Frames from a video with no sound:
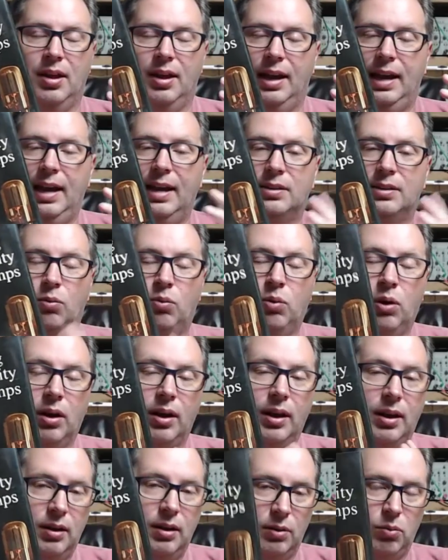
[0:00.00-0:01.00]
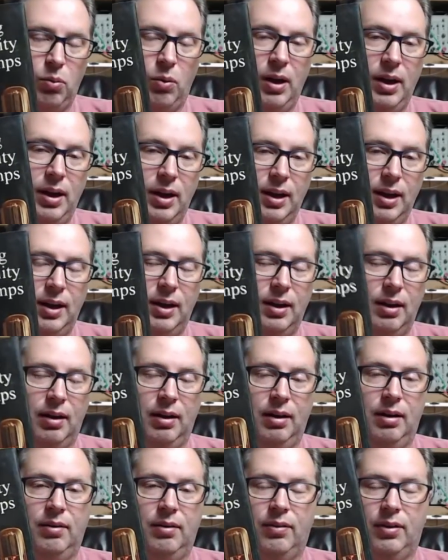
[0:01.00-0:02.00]
he has a really good way
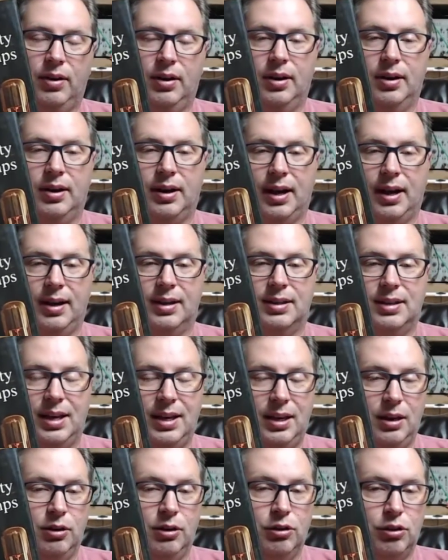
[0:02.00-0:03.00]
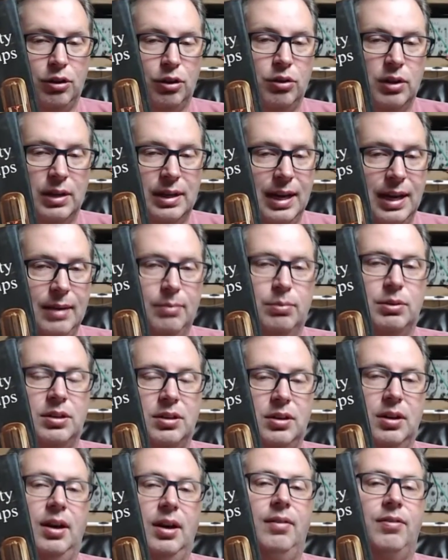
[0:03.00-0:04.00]
of kind of taking you through the deep
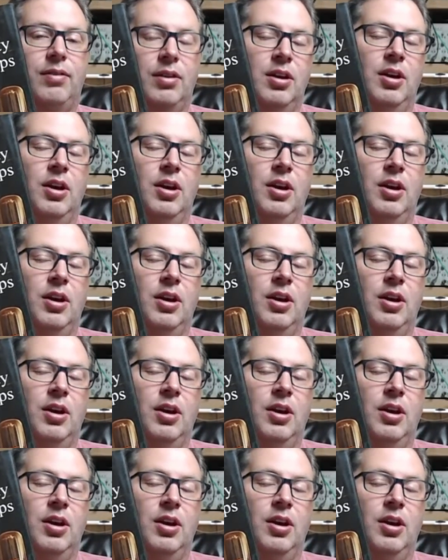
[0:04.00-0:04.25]
stuff